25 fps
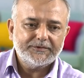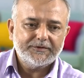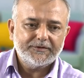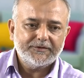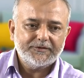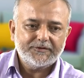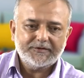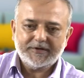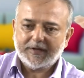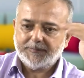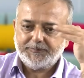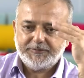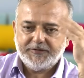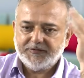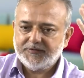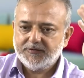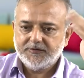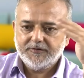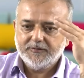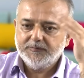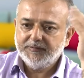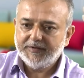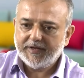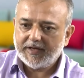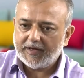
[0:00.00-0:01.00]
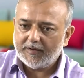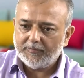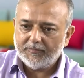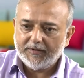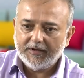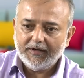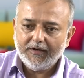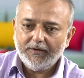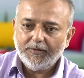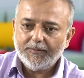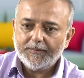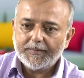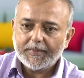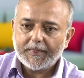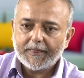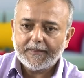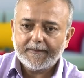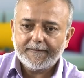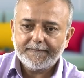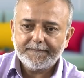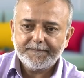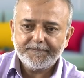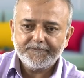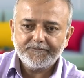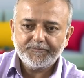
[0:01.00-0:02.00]
skepticism came in,
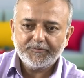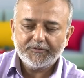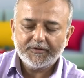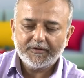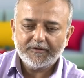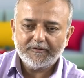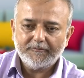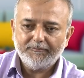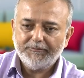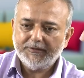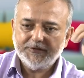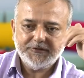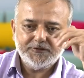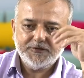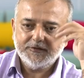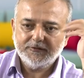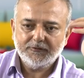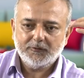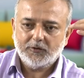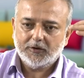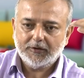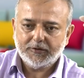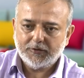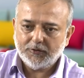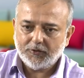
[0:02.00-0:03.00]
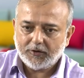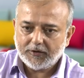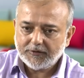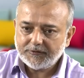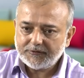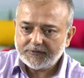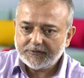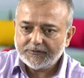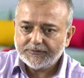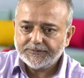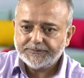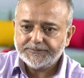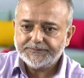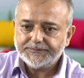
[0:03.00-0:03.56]
business got lost.